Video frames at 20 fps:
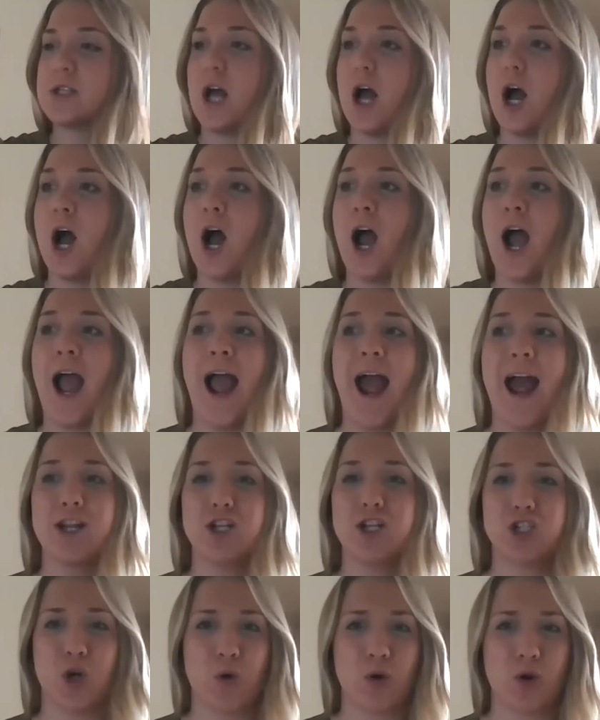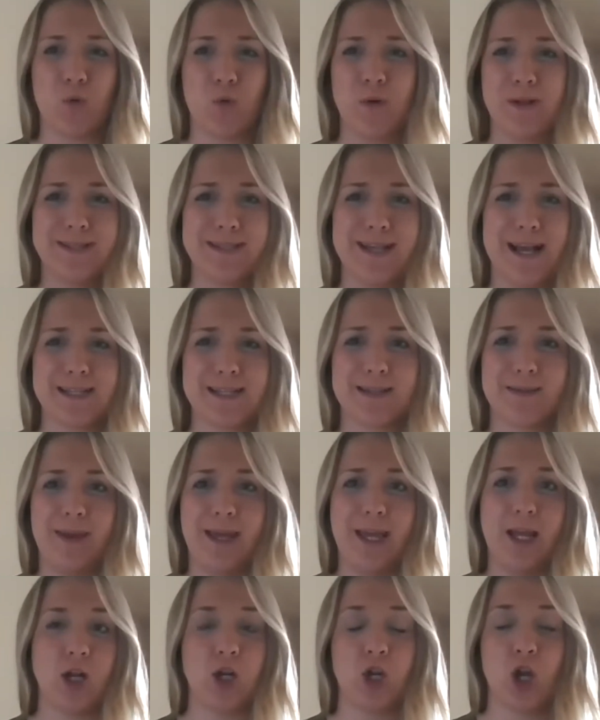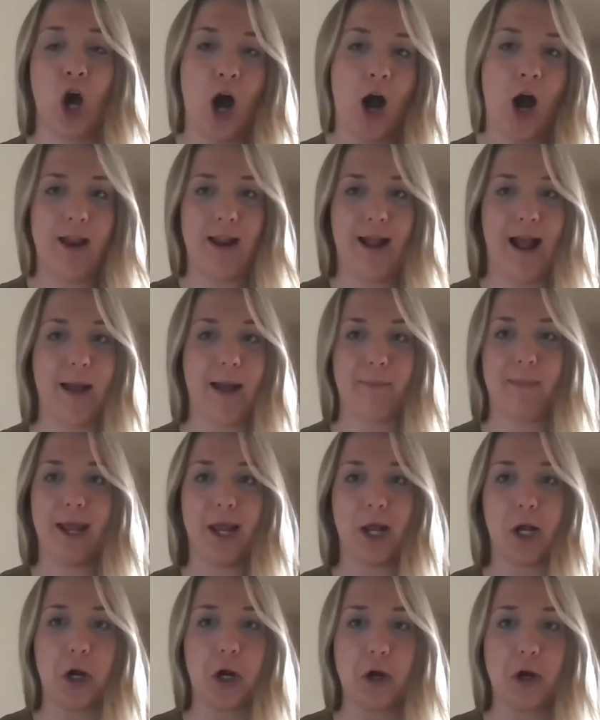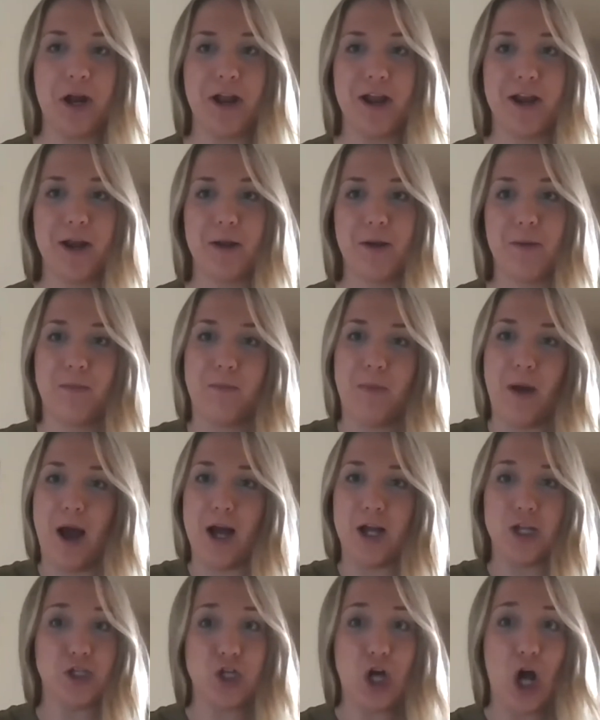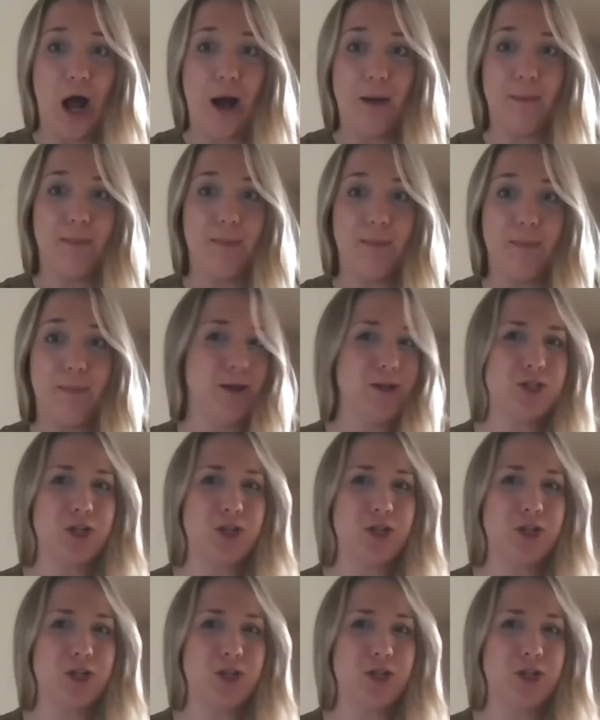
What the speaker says: I had a donor once ask me, not at my current job, but